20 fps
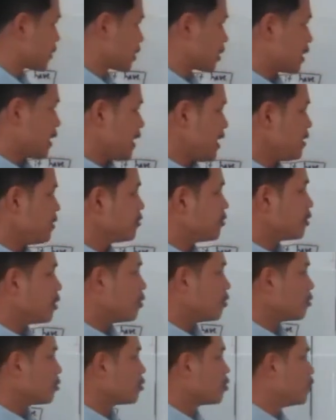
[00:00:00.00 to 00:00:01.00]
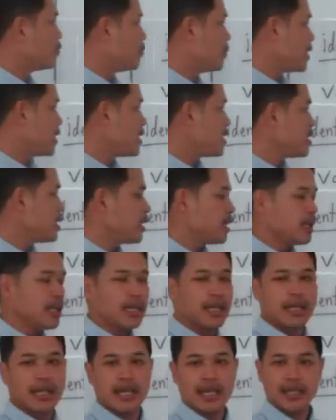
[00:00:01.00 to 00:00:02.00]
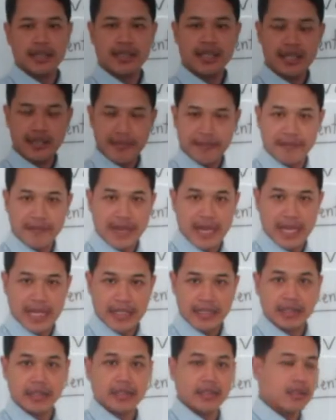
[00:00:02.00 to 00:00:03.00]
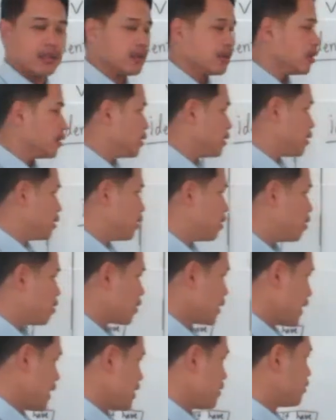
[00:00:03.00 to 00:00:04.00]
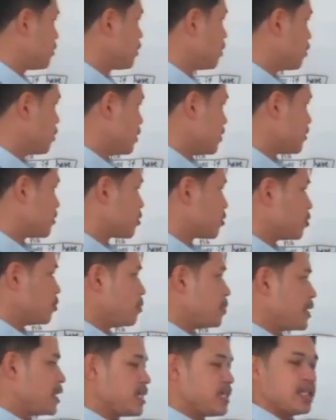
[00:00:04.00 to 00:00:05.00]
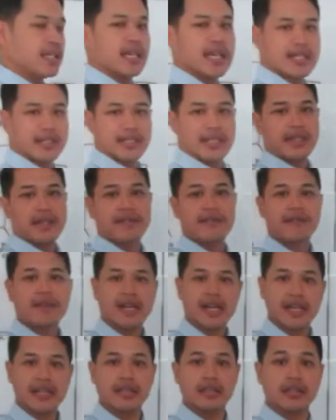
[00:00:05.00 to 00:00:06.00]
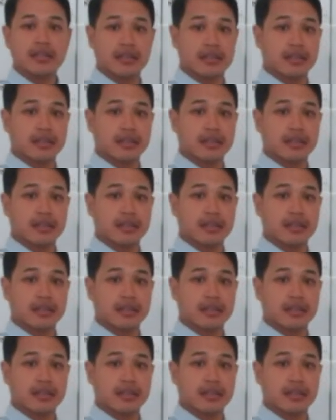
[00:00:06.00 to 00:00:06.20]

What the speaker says: Okay, so to be identified. Okay, so it's to be identified.